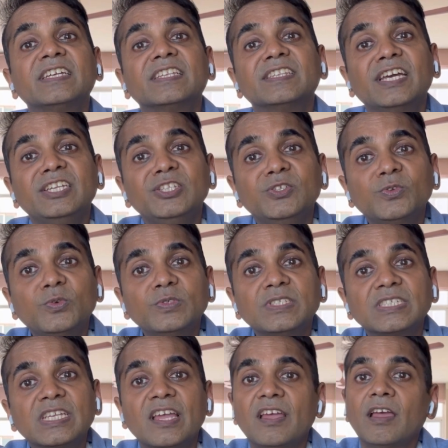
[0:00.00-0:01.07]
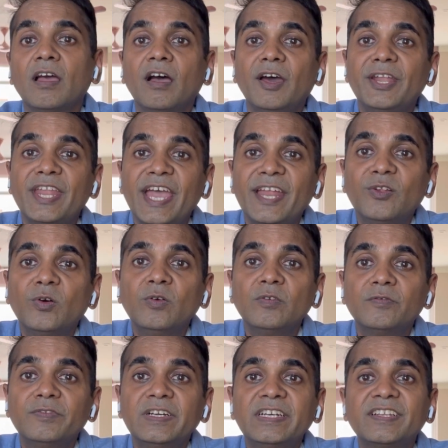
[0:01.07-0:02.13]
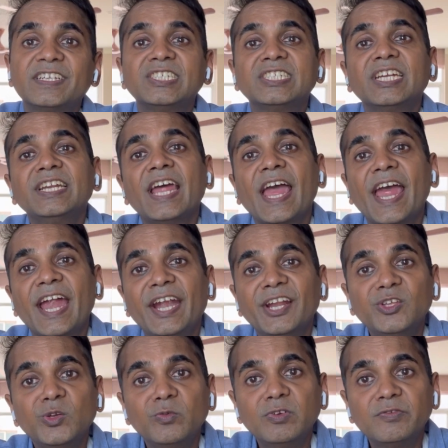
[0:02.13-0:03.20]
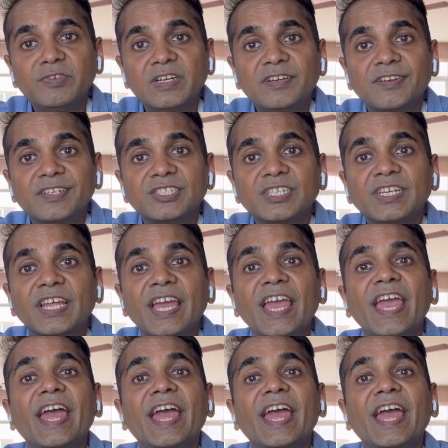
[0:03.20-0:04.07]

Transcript: then use a nano filtration and a UV filtration.